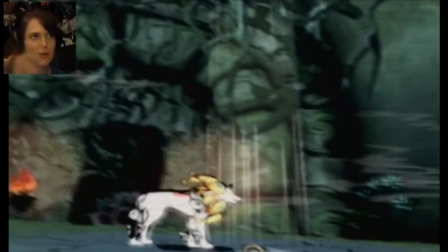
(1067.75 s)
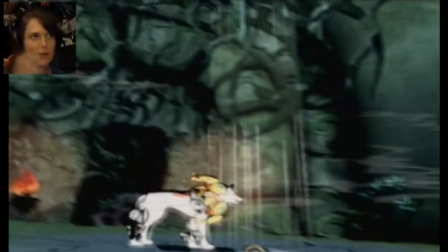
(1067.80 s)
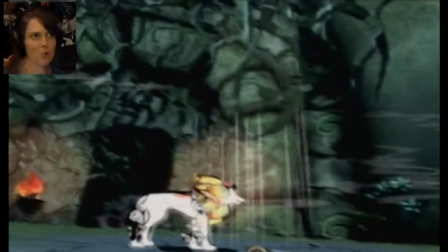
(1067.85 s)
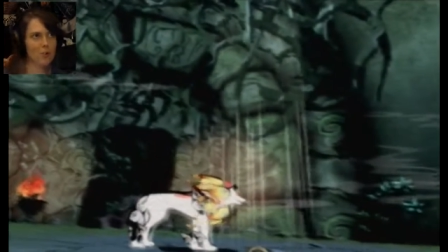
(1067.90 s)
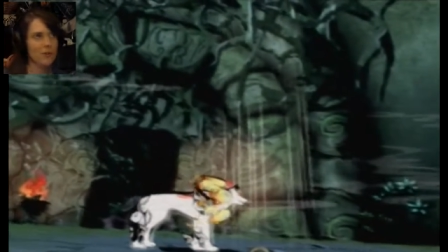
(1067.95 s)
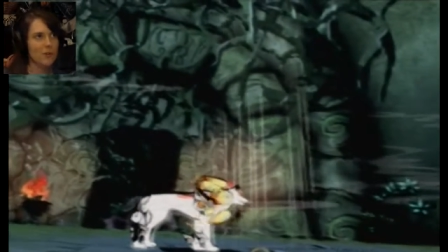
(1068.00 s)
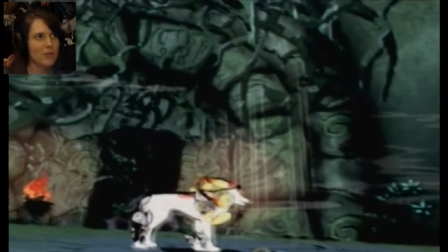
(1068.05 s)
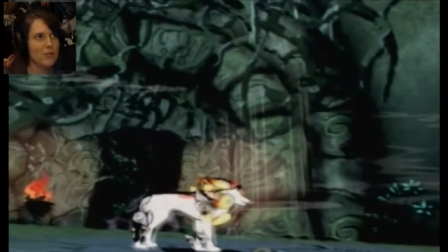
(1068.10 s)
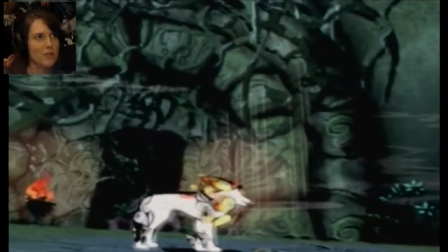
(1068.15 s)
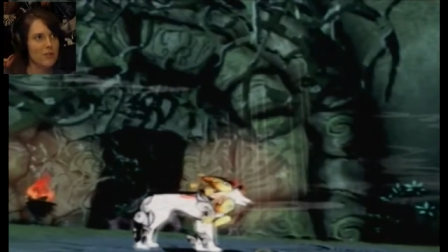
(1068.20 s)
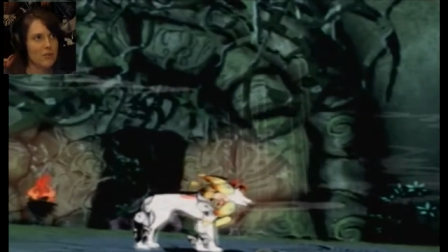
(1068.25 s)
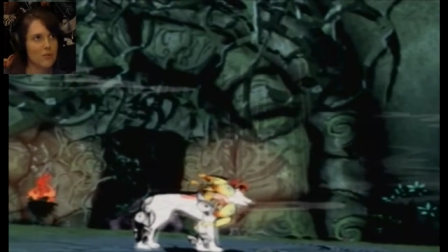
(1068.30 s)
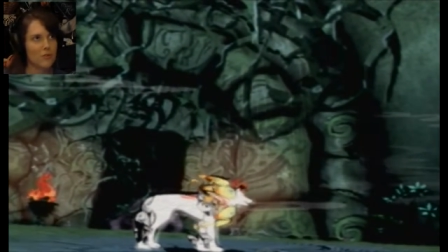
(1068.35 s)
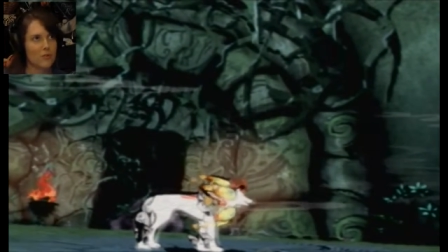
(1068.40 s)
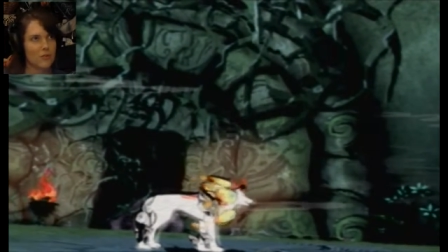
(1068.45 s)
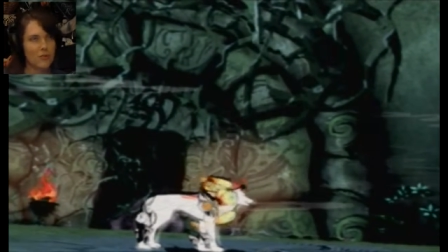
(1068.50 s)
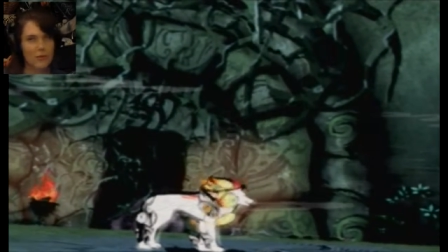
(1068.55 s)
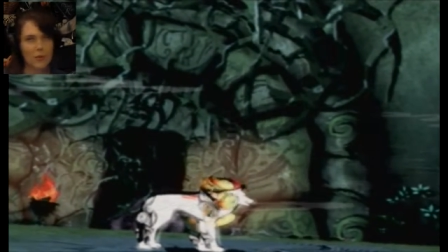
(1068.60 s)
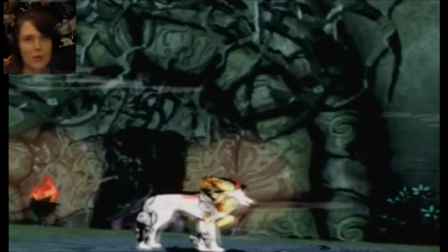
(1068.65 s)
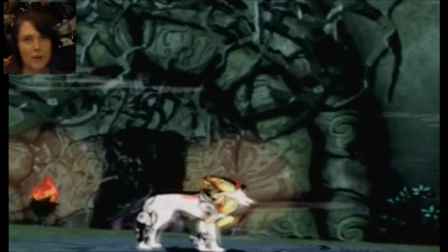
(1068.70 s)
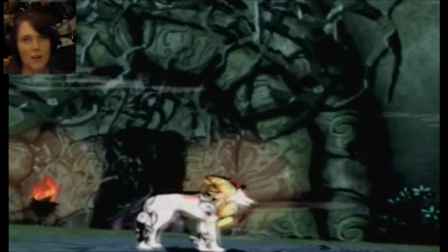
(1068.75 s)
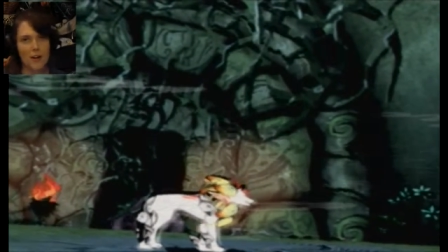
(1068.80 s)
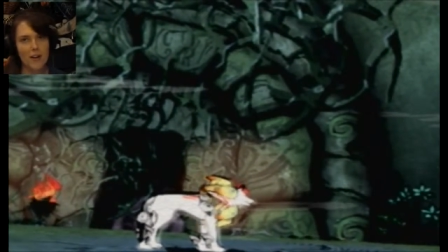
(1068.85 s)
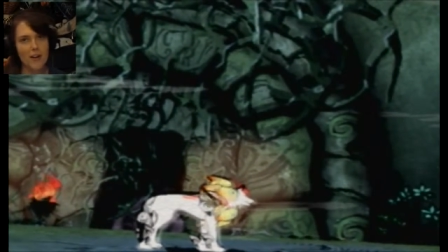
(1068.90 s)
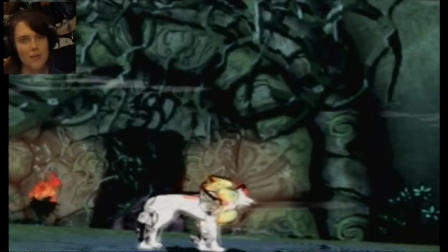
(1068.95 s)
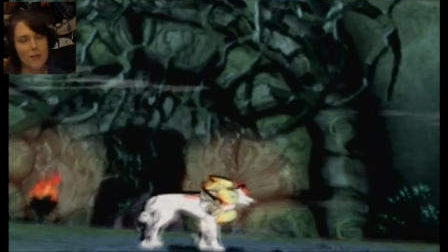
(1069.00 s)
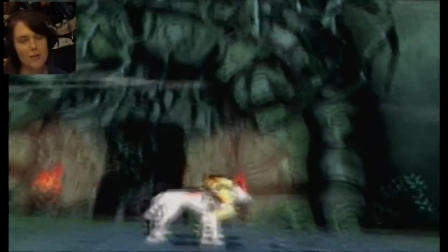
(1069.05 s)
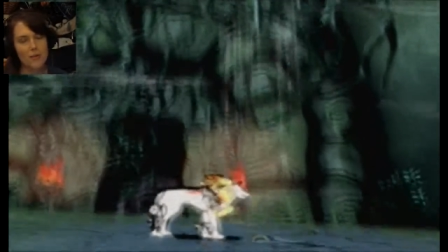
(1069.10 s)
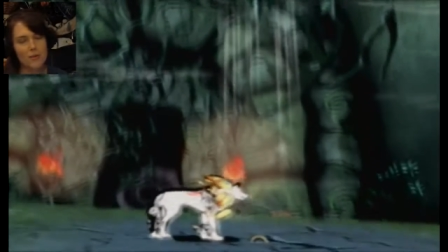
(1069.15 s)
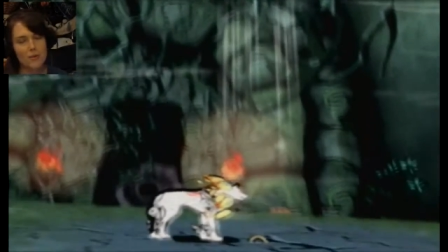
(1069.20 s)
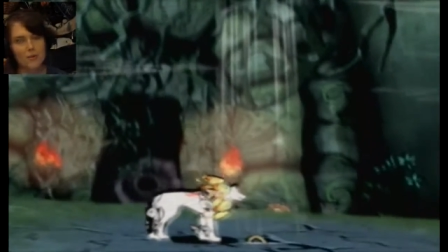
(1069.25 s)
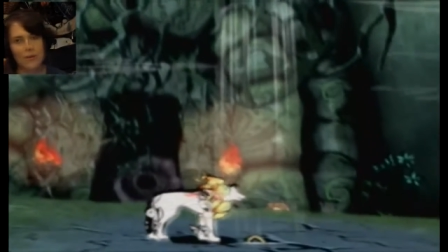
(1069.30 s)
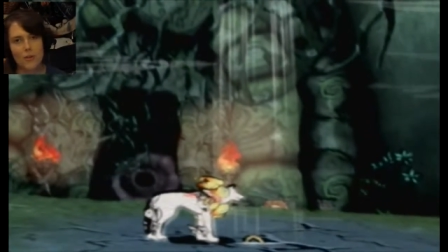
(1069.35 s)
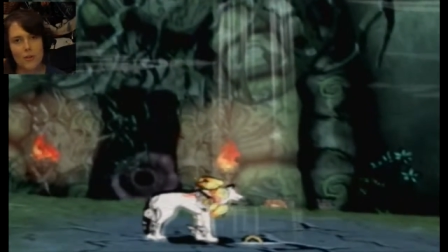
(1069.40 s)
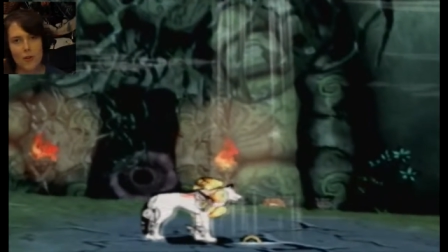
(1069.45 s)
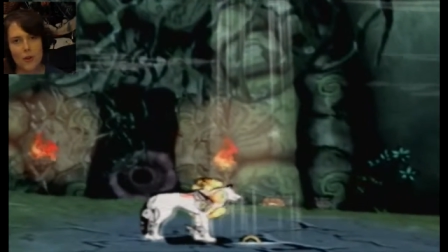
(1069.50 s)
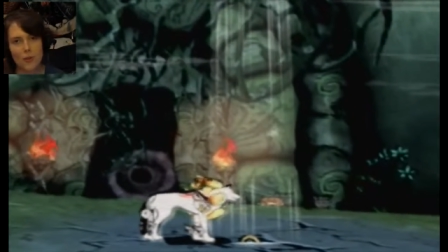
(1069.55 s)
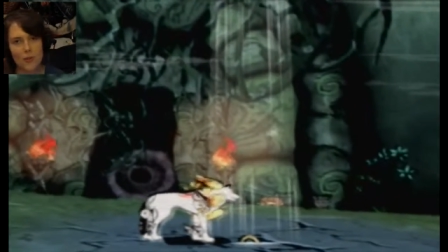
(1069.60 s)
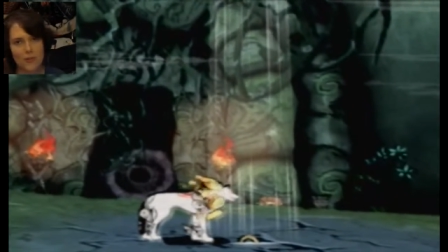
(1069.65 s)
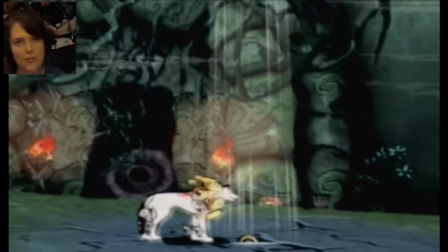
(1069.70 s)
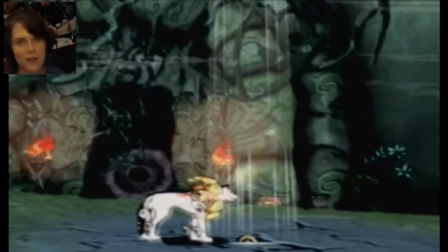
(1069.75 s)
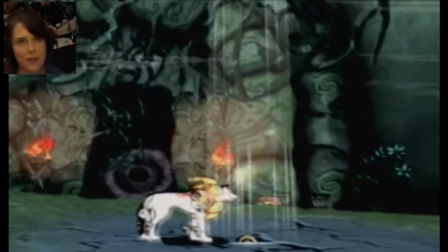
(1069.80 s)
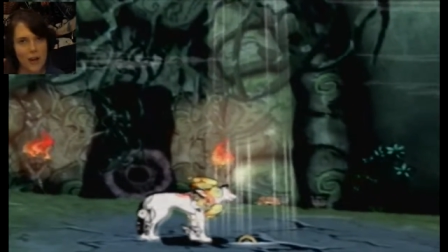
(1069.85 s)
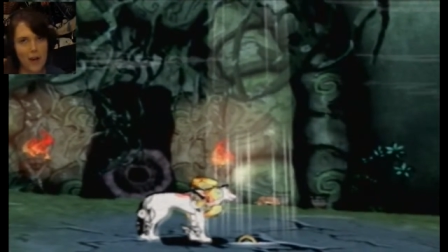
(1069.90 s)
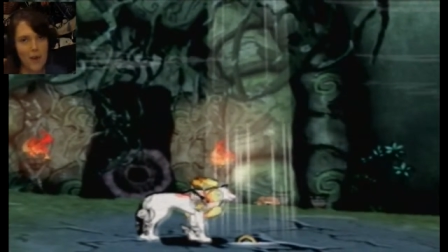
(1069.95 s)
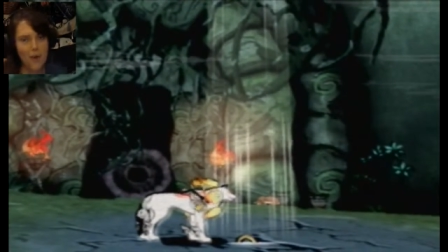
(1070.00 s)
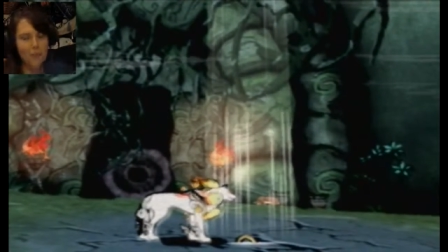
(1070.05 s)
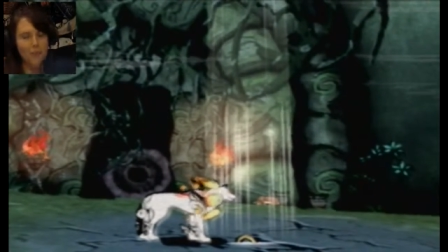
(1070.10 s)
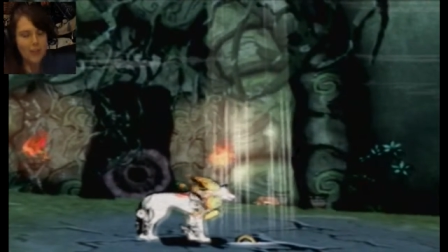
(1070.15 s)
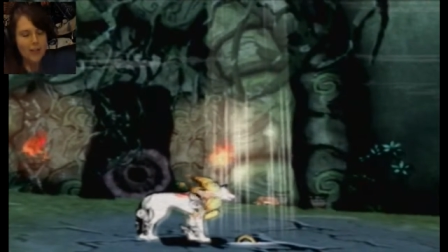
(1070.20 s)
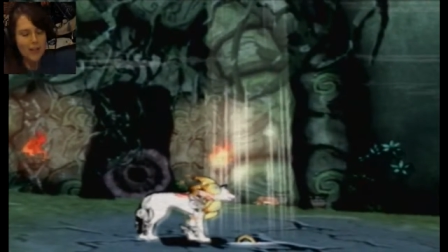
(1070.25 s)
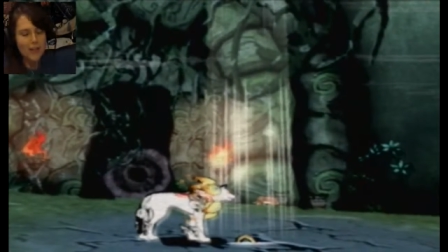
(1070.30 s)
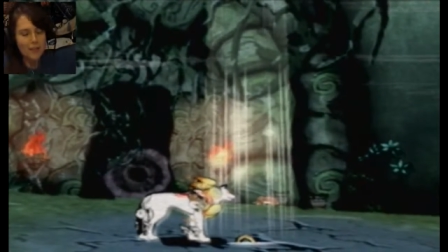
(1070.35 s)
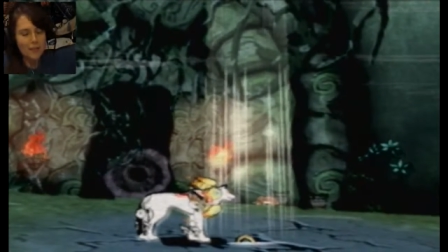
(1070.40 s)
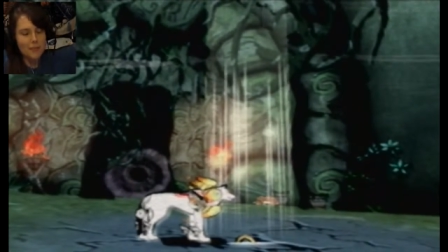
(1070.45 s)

go into the new area. So for now,